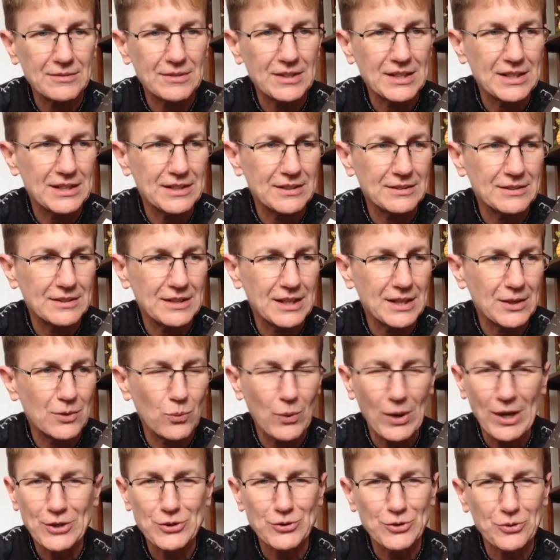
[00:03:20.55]
in a
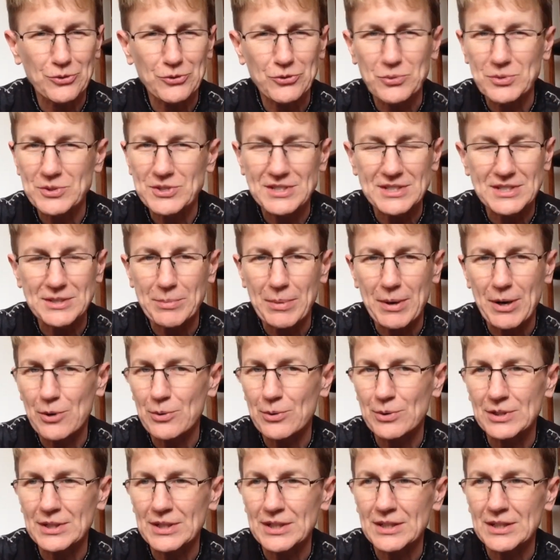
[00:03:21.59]
Waitrose, which is
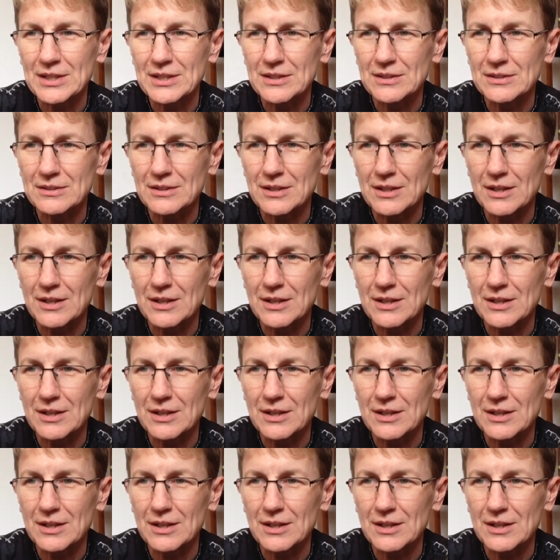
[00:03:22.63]
apparently